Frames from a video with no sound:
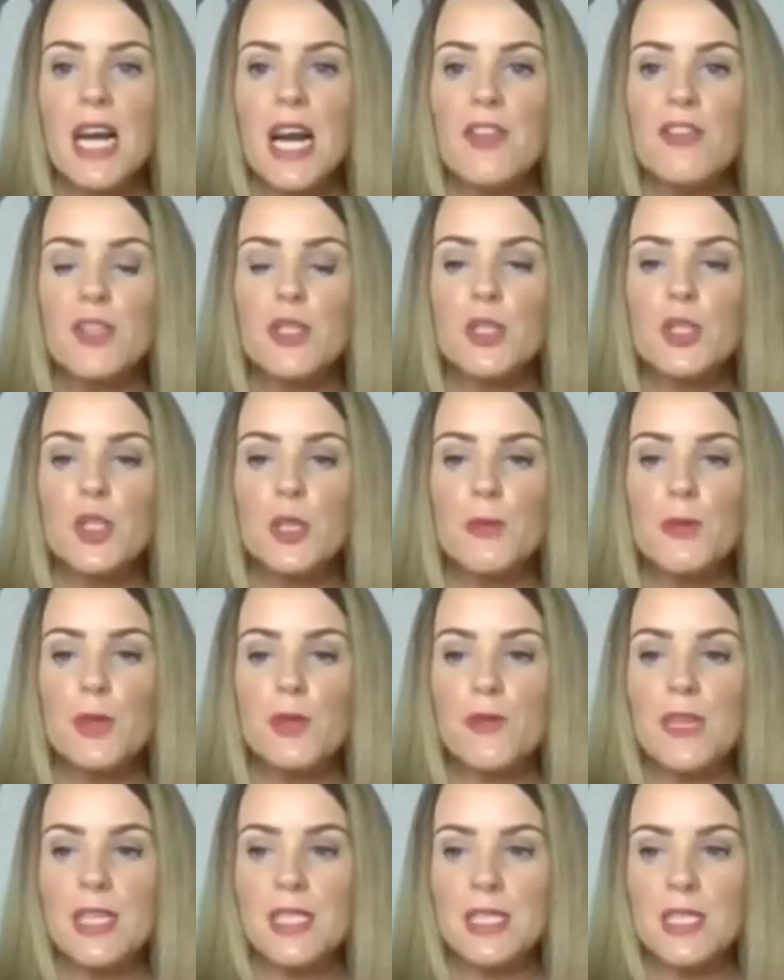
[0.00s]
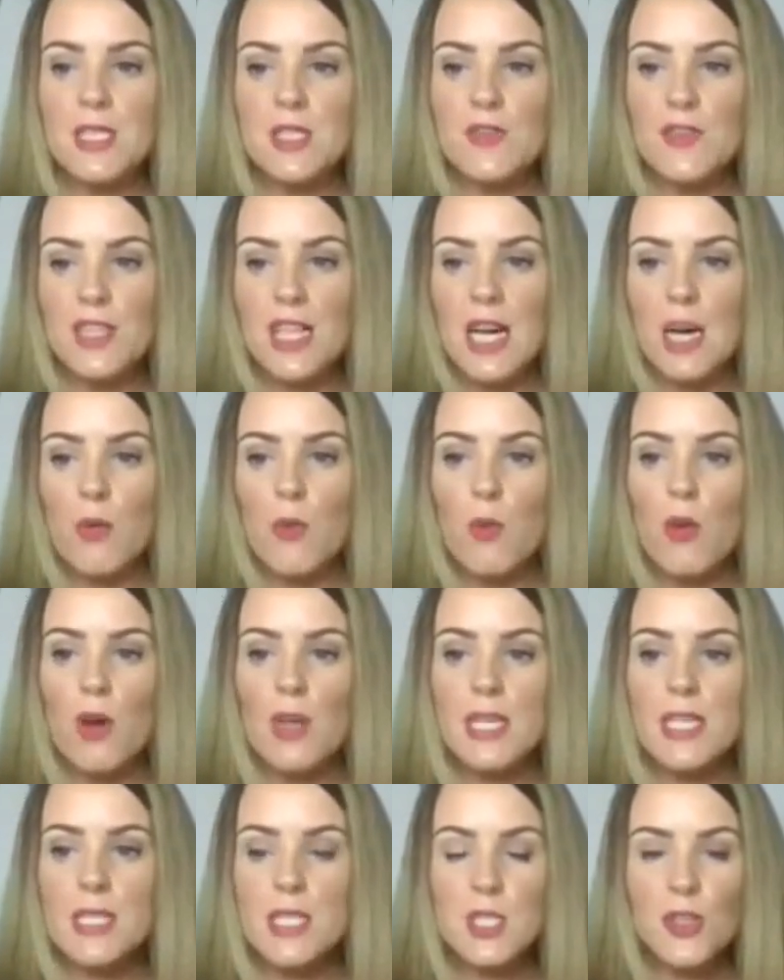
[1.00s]
And there's a couple of reasons for that.
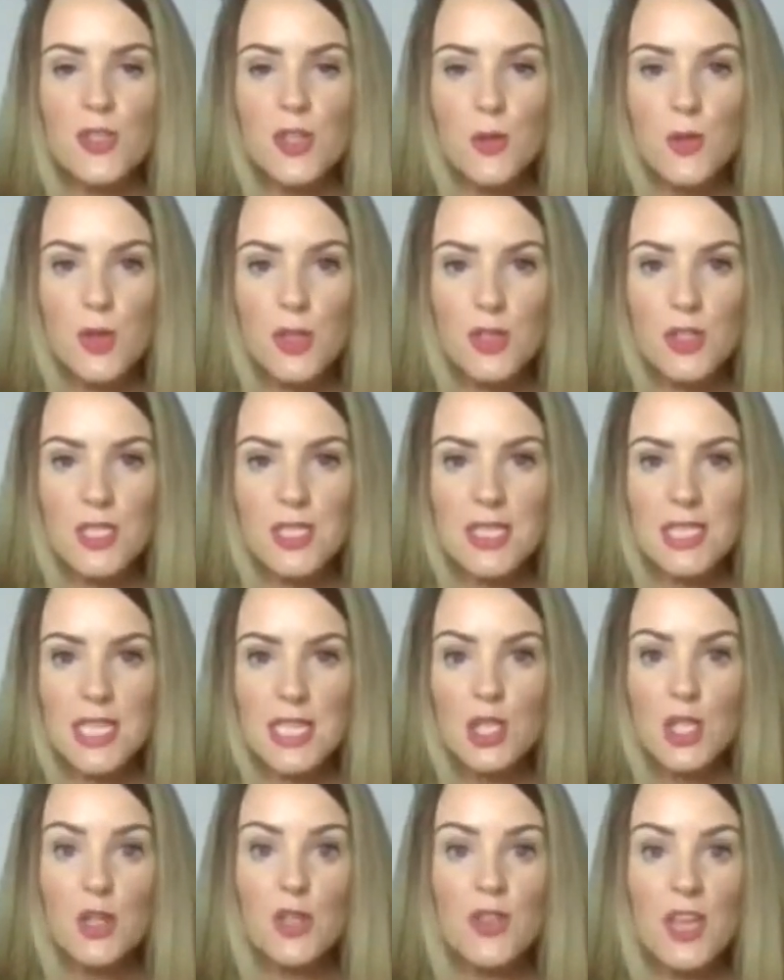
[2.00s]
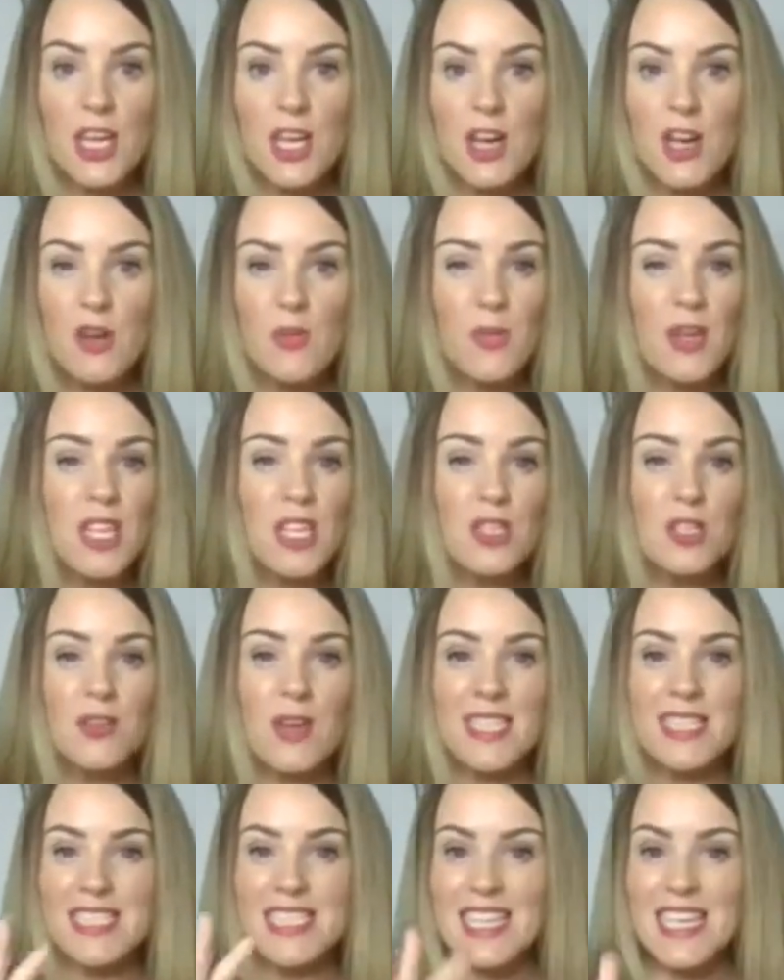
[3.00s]
One is so that we understand who they are and we can
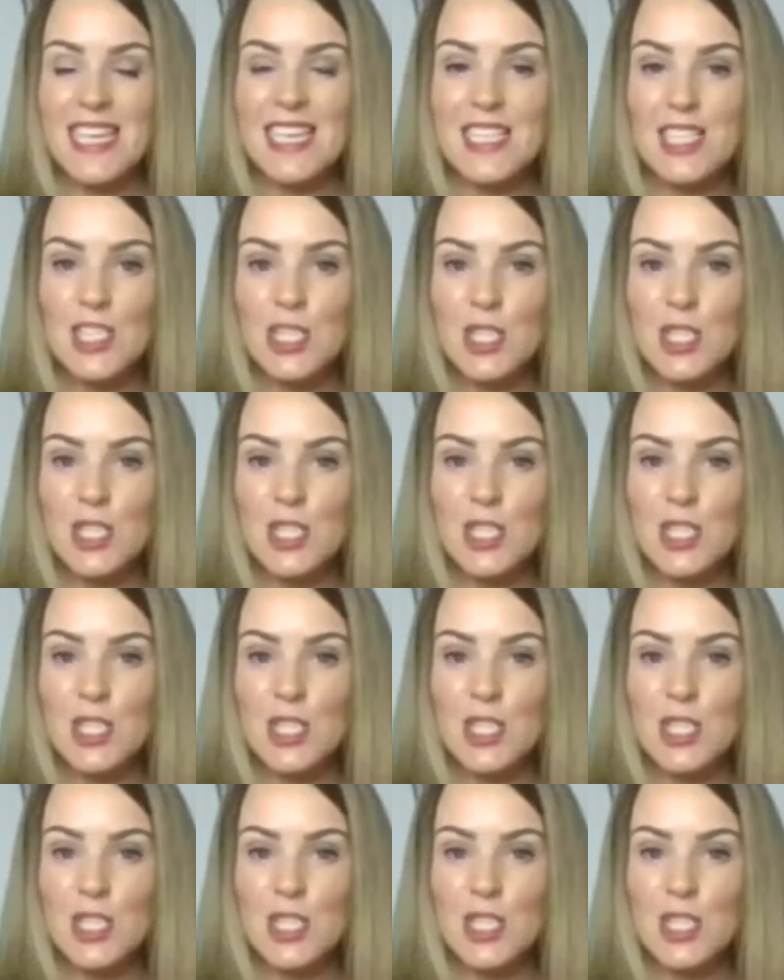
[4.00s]
translate and